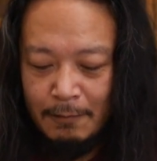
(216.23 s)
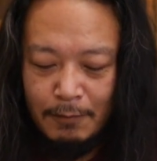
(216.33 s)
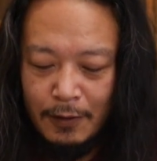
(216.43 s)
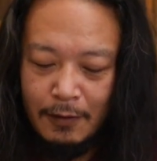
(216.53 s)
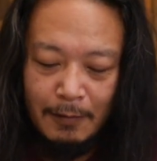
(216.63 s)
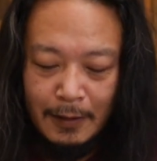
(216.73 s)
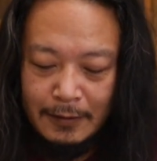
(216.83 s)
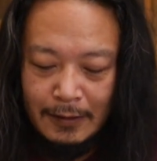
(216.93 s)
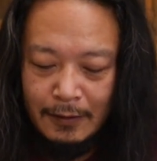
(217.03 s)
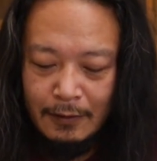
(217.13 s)
but I've
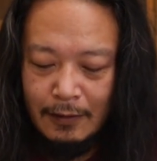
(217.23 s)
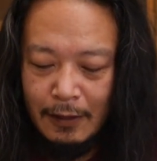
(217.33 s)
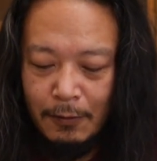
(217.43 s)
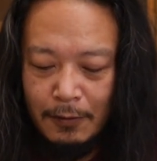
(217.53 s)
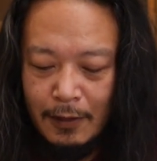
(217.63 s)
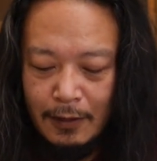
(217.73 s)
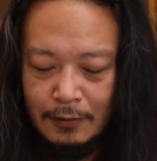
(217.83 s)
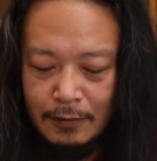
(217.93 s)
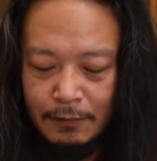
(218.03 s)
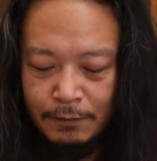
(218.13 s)
seen like all
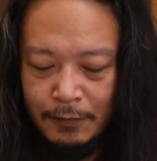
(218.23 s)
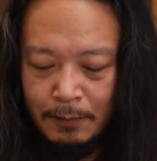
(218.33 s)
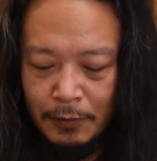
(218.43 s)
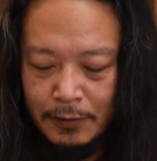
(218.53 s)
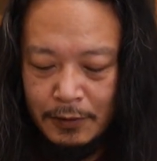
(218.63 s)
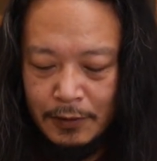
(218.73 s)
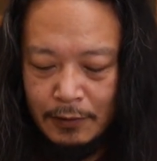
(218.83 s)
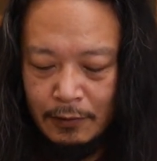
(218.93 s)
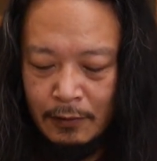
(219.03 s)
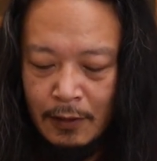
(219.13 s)
kinds of foot
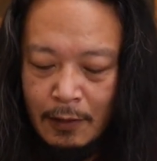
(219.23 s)
position,